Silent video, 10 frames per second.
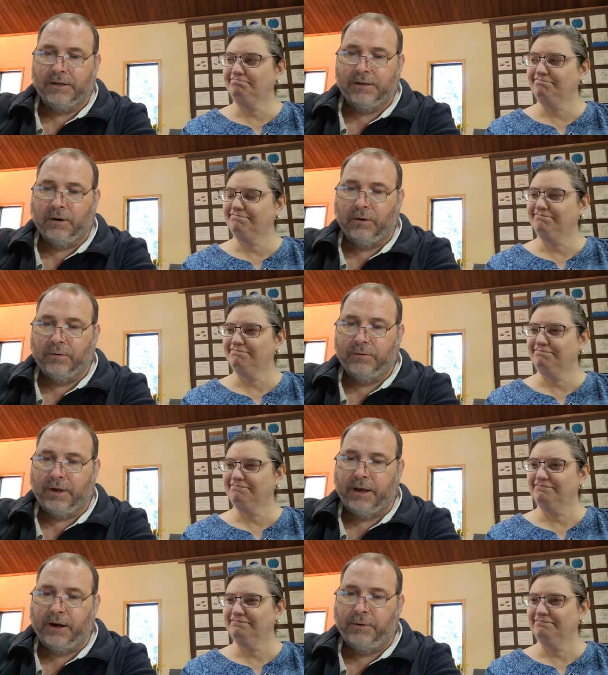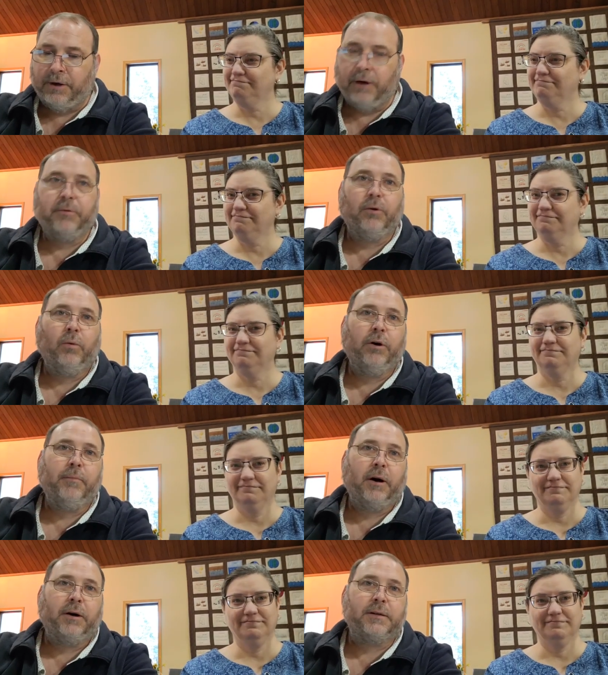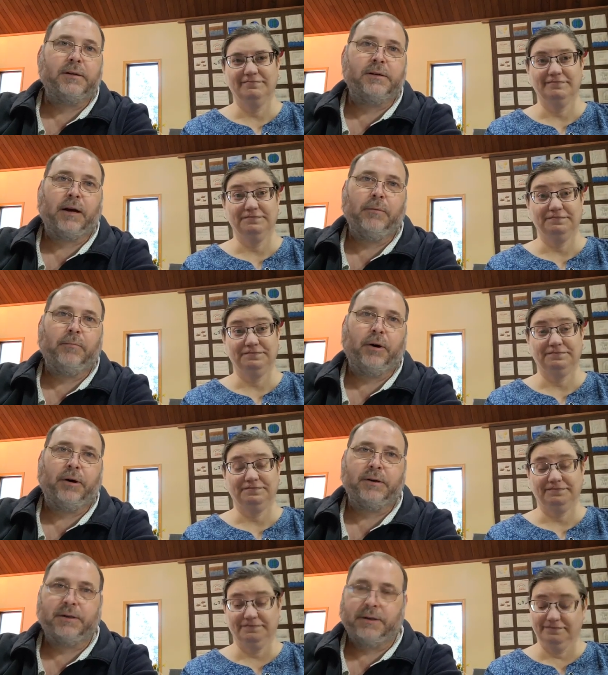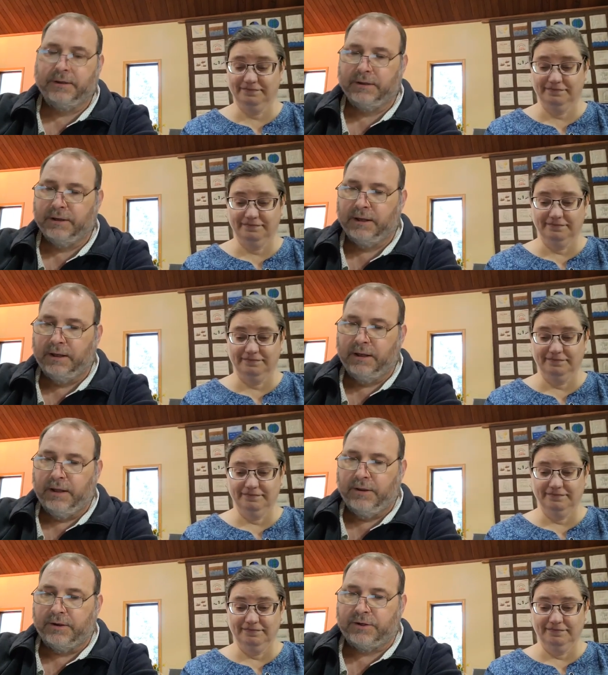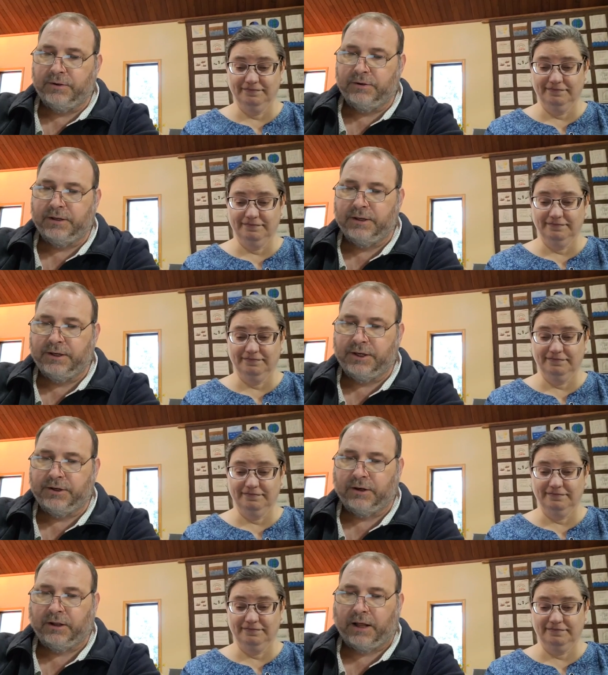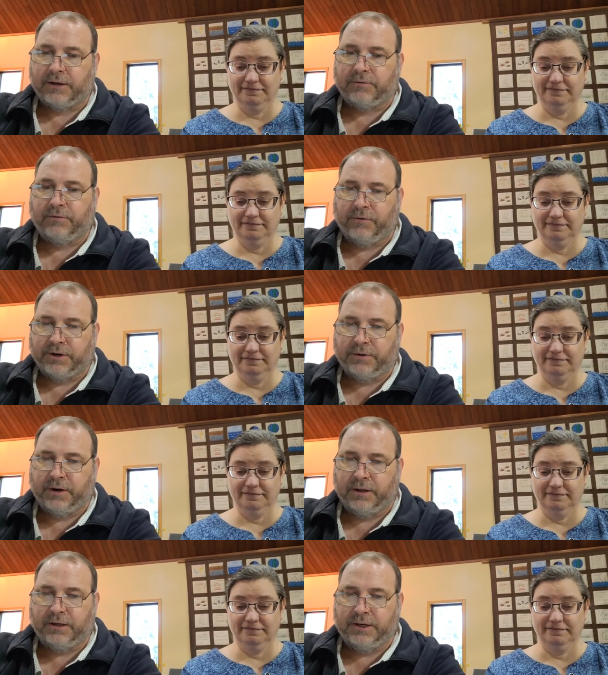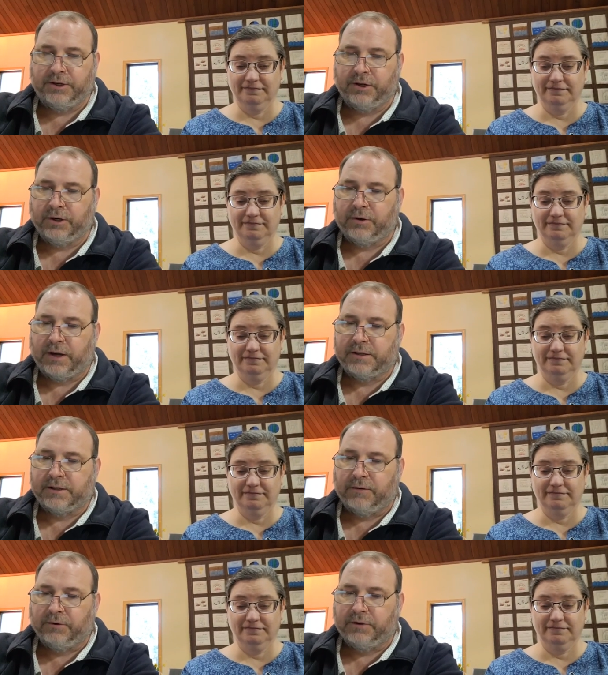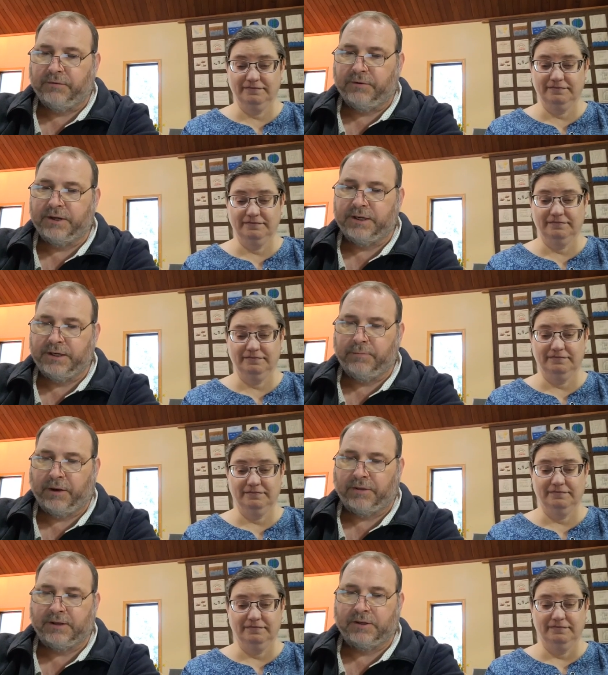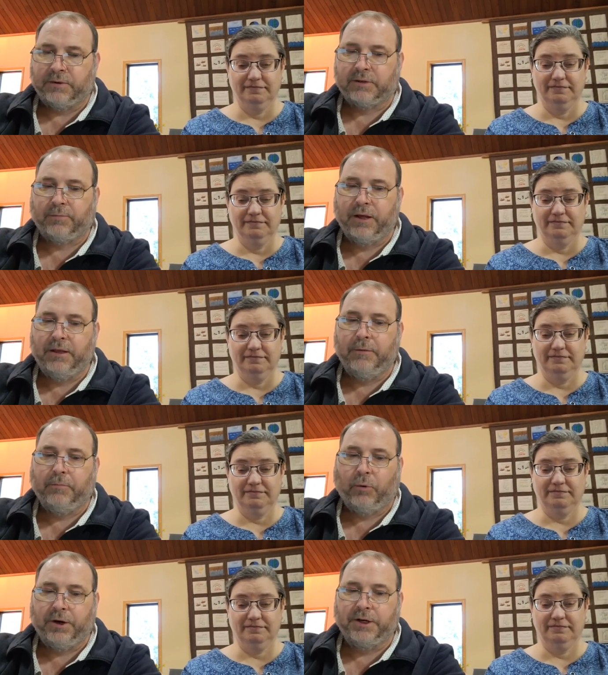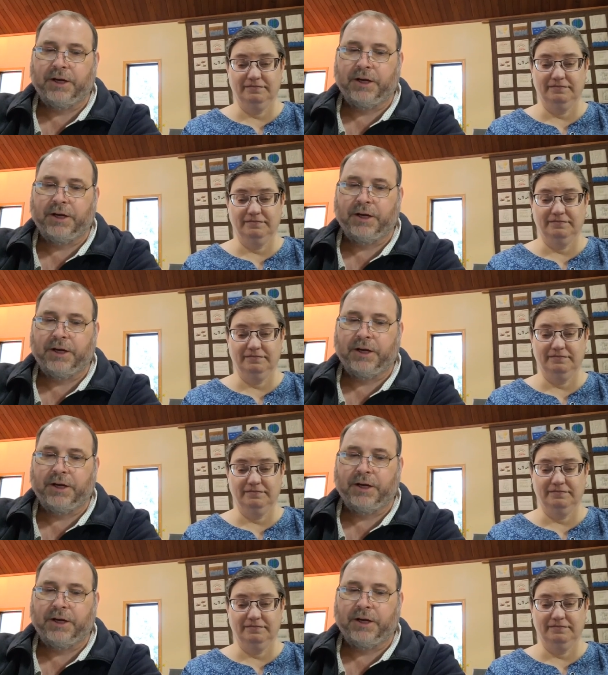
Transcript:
Speaker 1: So, okay, now we come to the word among us, the second part. The students and the teacher in class were frustrated. The teacher had tried several different teaching methods to explain the important